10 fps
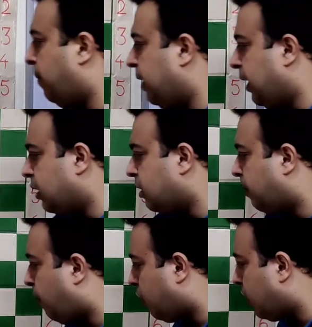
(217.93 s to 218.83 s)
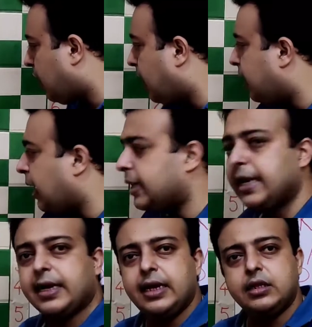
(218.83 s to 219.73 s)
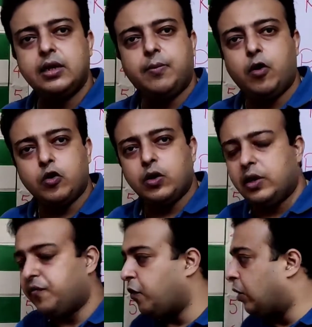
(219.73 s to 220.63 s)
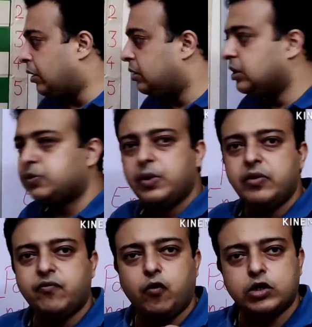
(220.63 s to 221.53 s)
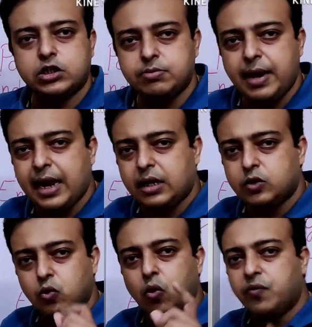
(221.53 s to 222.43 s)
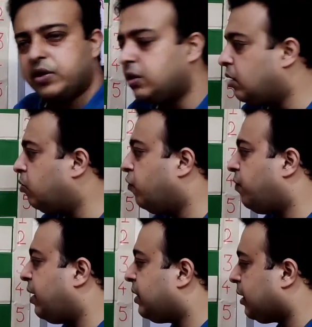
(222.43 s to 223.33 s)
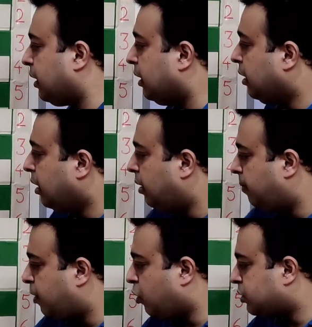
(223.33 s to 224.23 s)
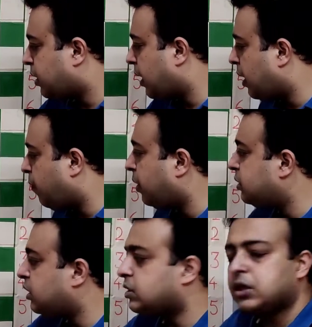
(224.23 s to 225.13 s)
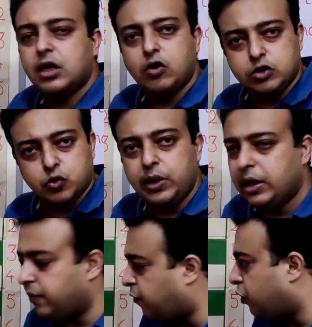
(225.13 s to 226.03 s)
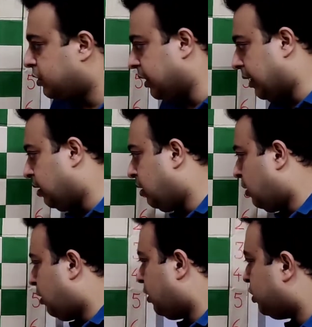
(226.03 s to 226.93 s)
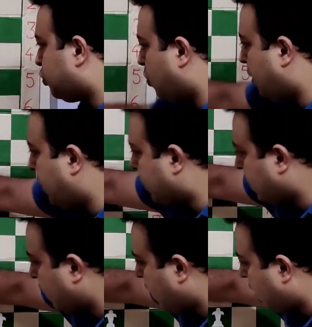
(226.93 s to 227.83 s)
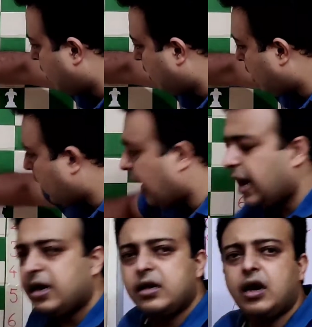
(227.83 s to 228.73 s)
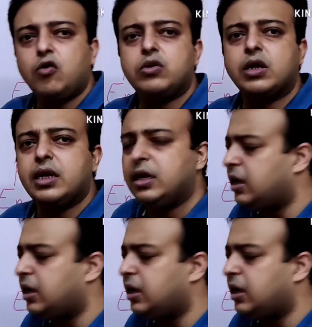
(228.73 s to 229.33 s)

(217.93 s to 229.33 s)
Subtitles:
pinning the pawn and attacking the pawn on a4. This will force black to go with the move a3, because ka1 just allows queen a4 check. So a3, and now the king